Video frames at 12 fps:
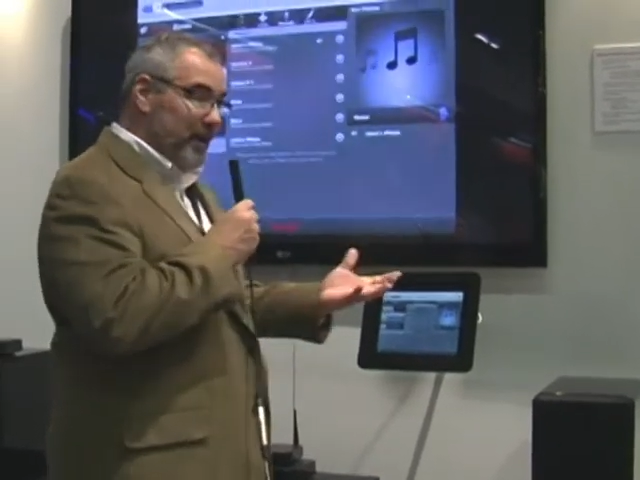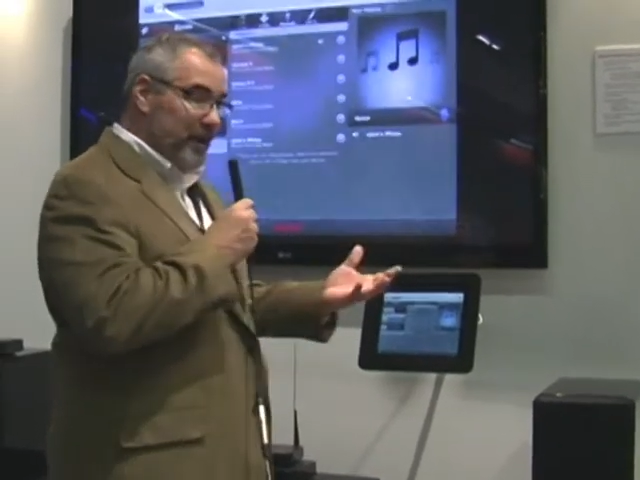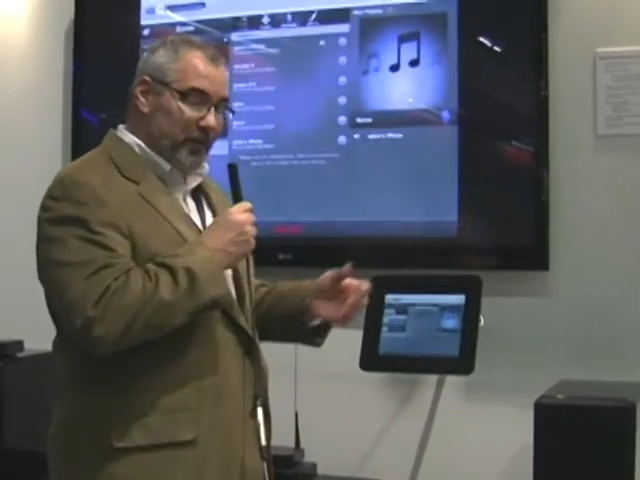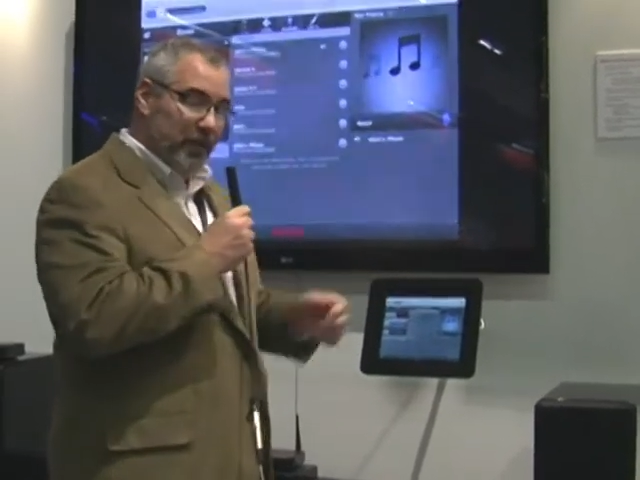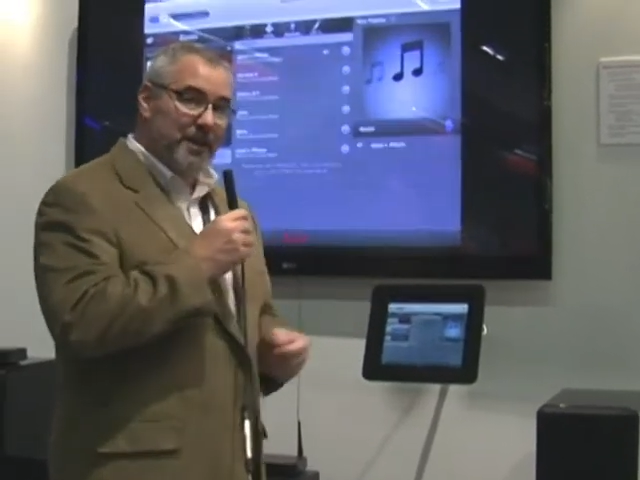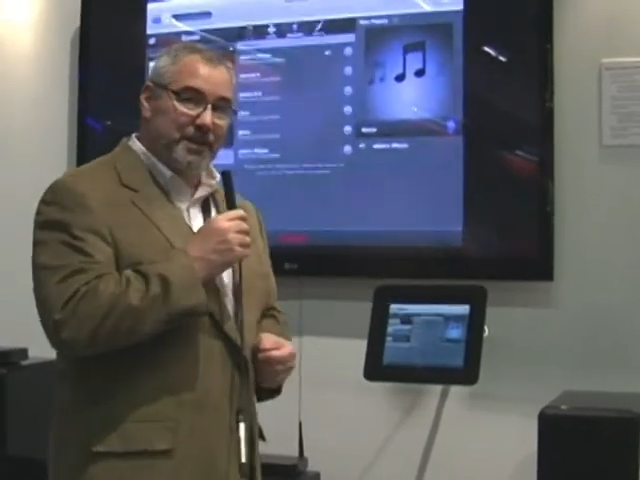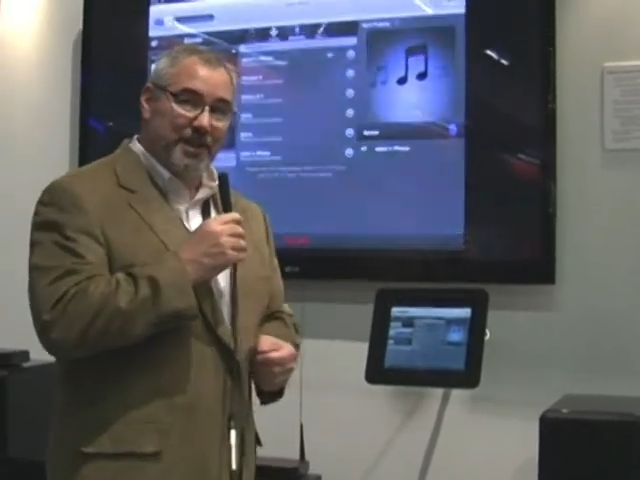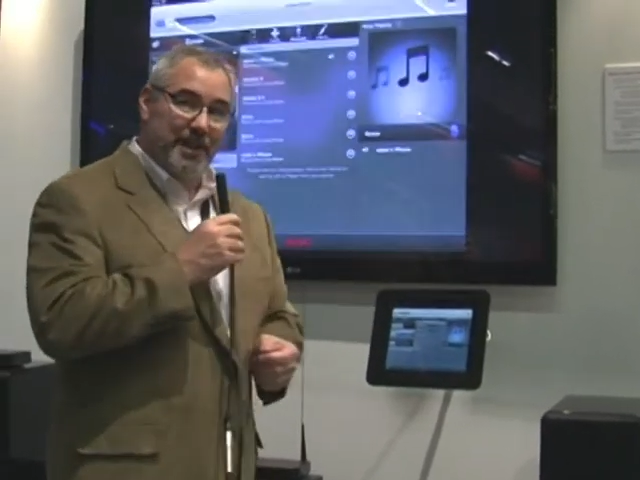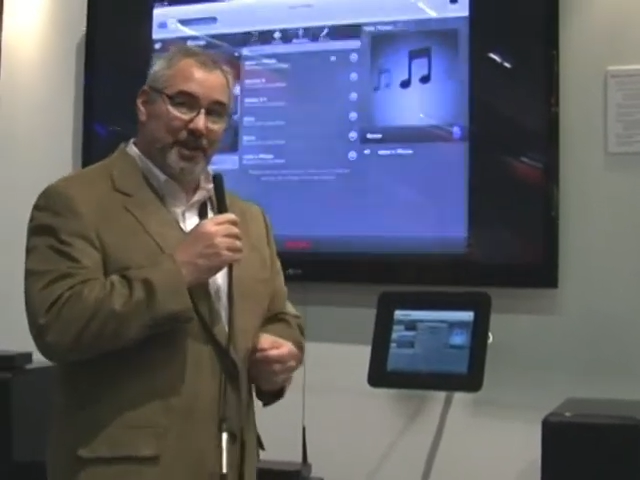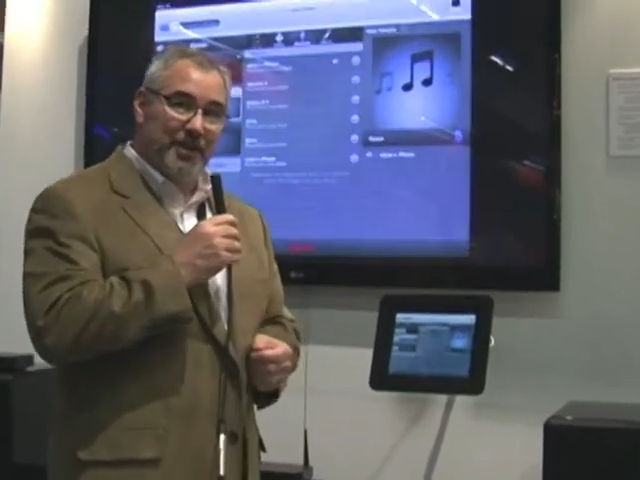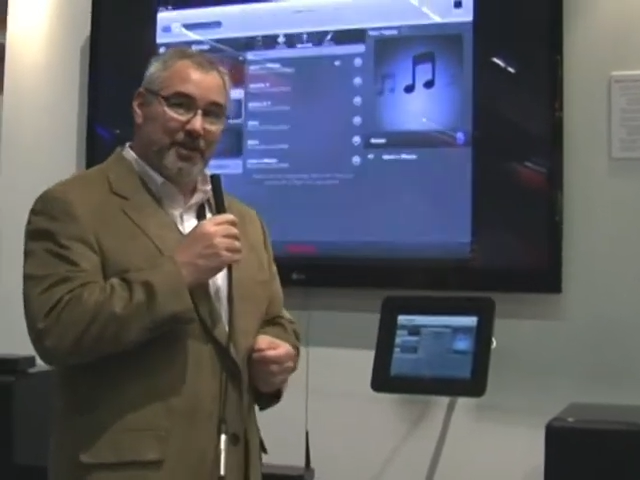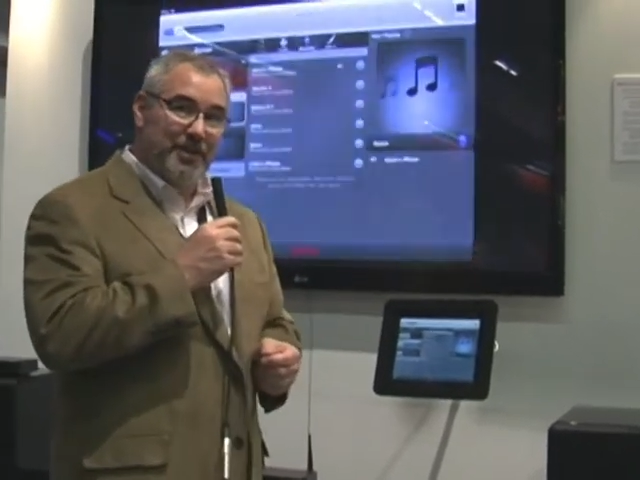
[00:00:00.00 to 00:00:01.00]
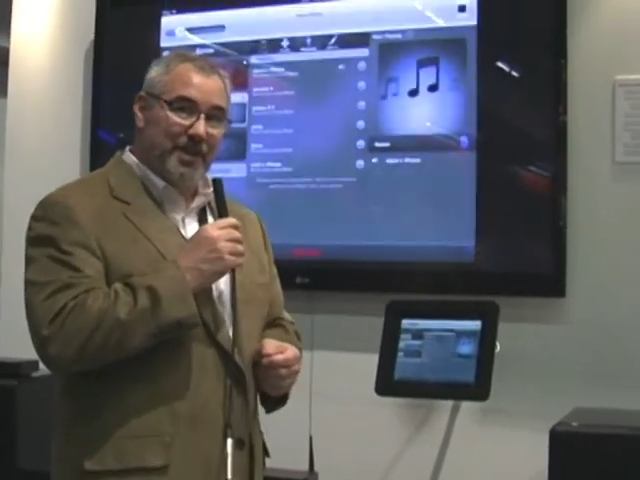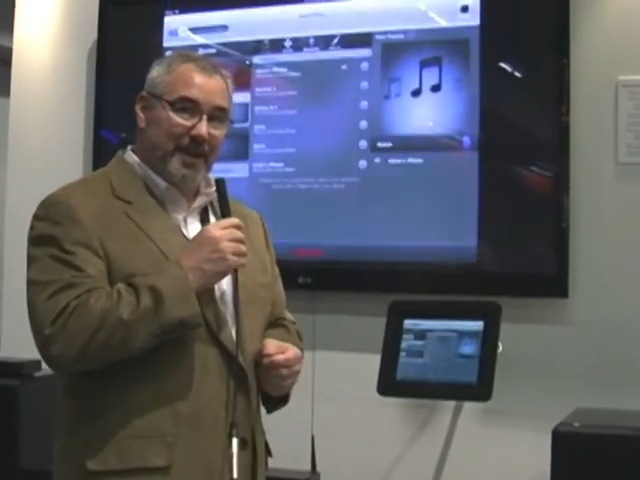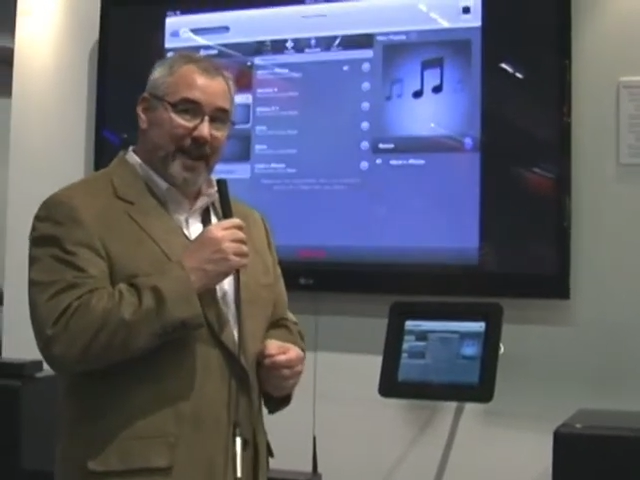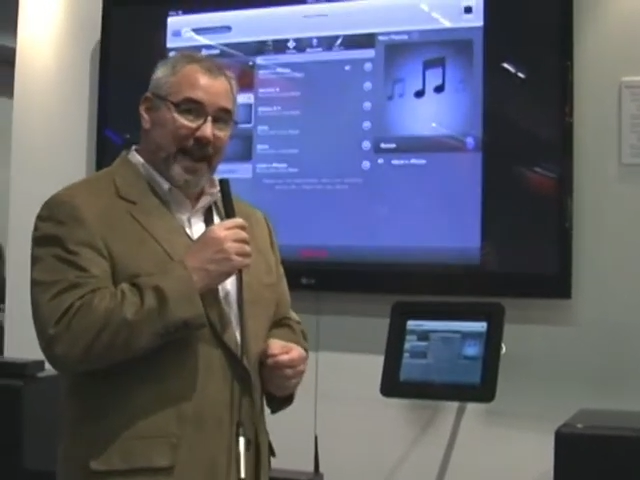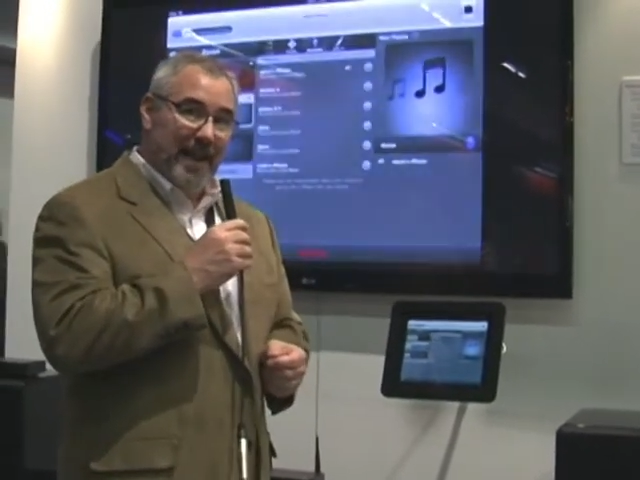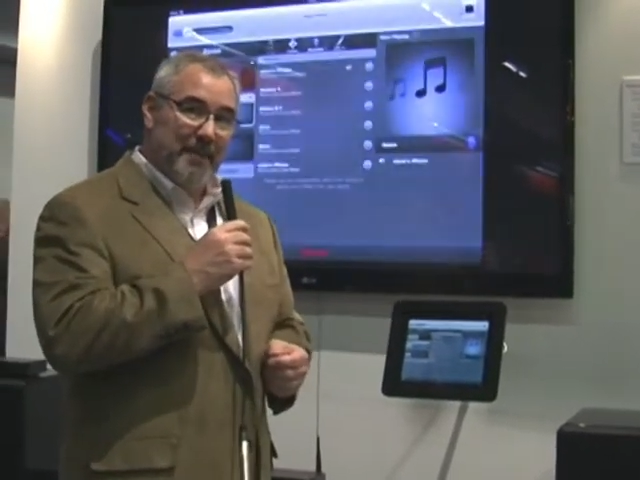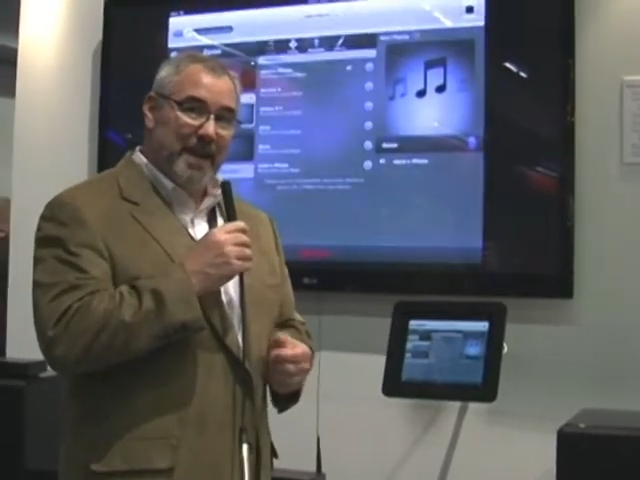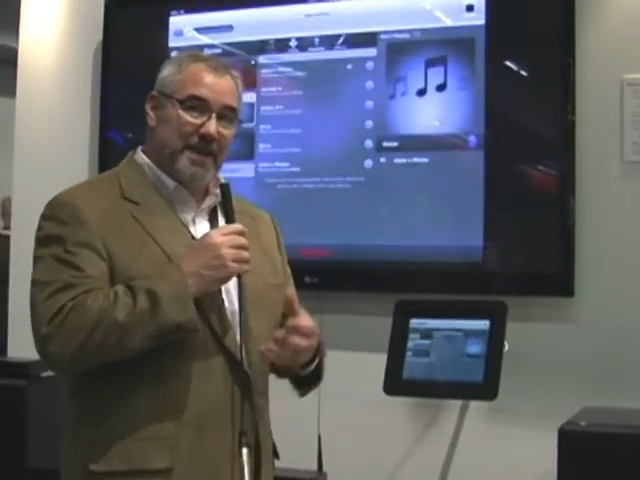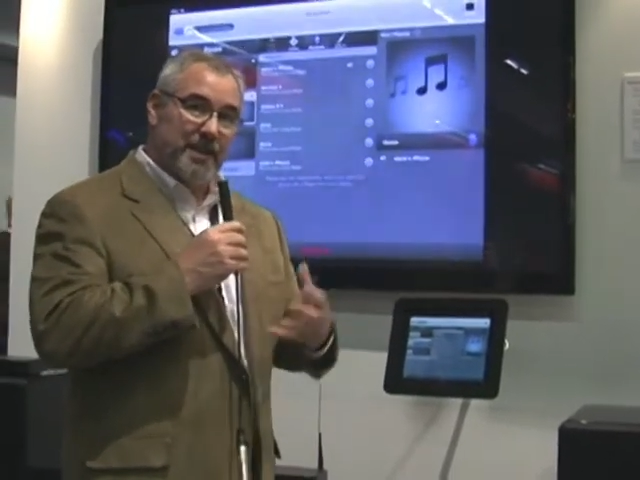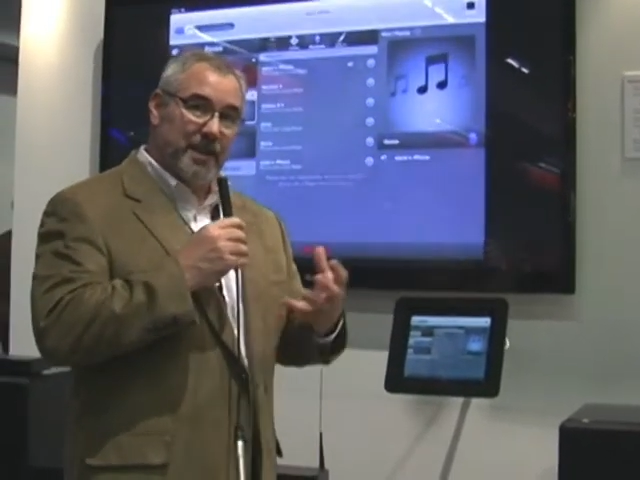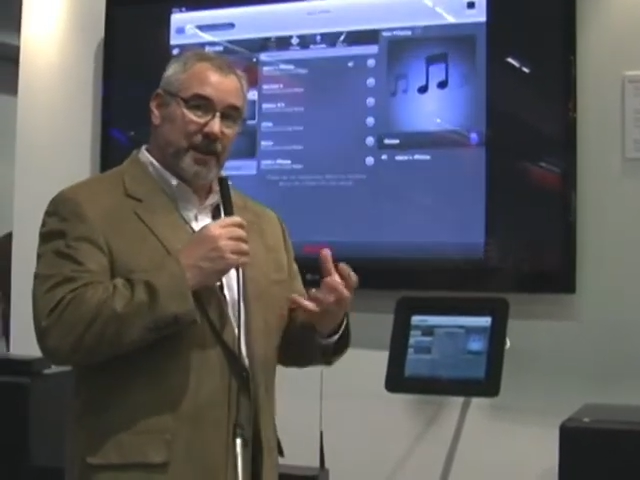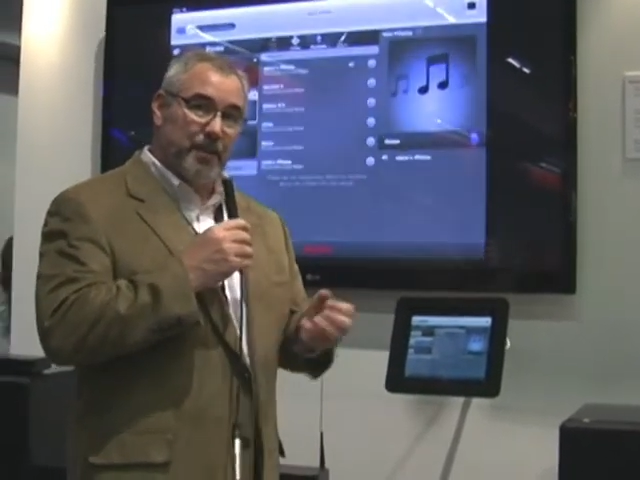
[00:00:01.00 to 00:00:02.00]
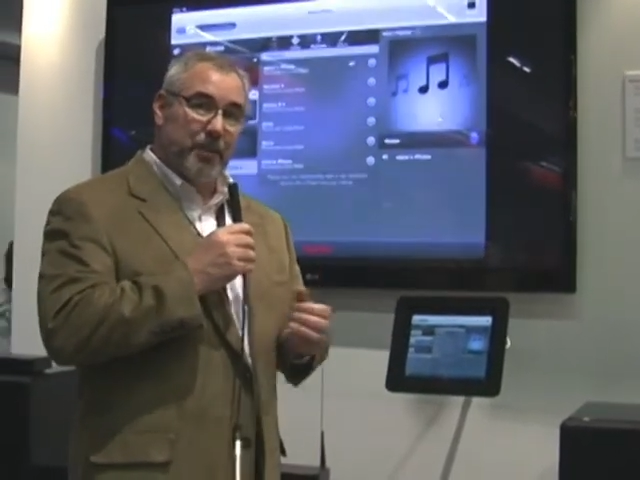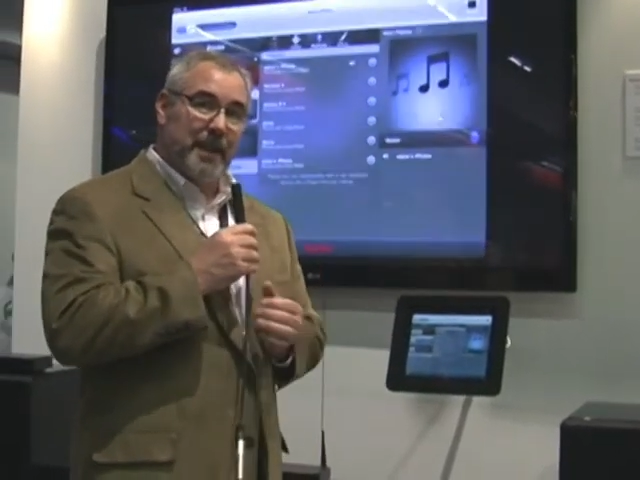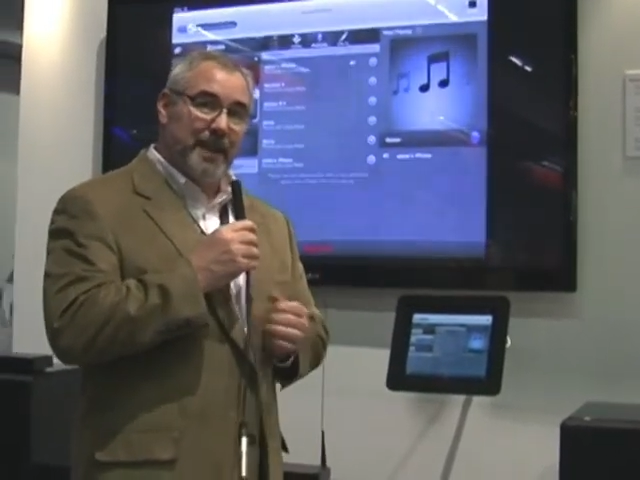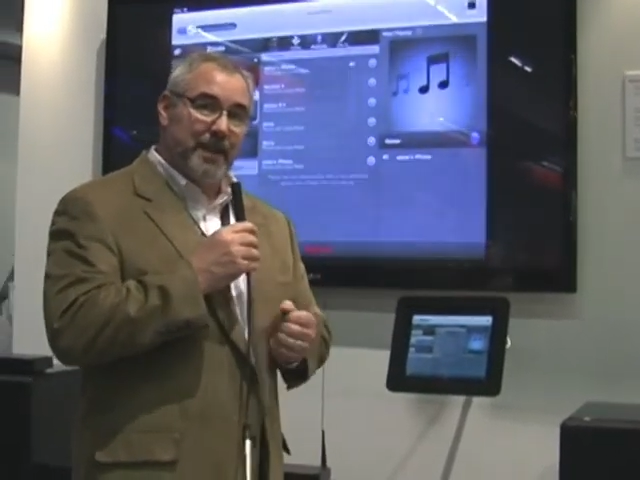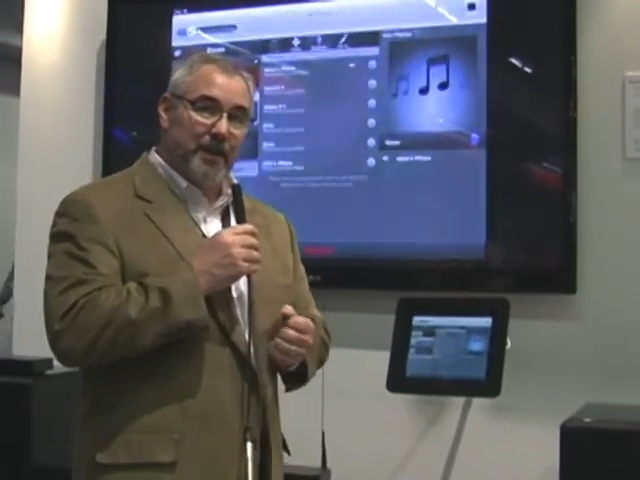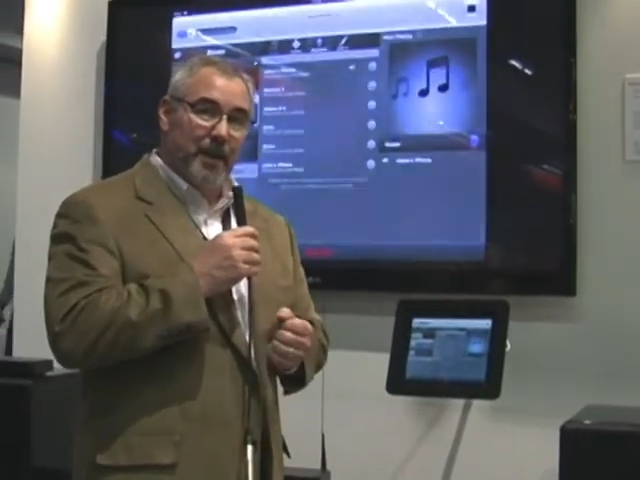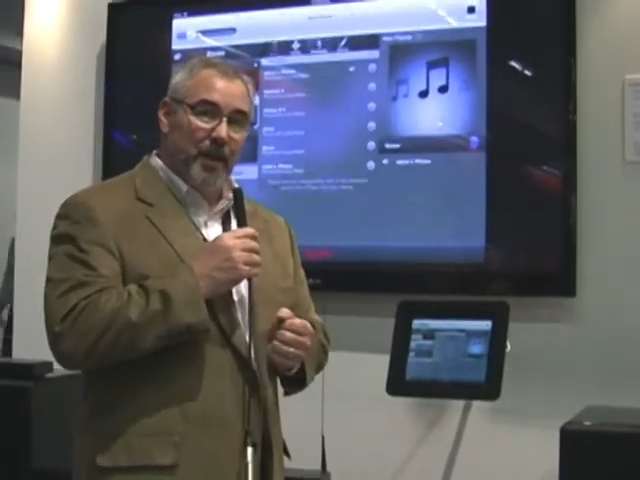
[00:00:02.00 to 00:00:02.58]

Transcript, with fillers: fun to use and makes a complete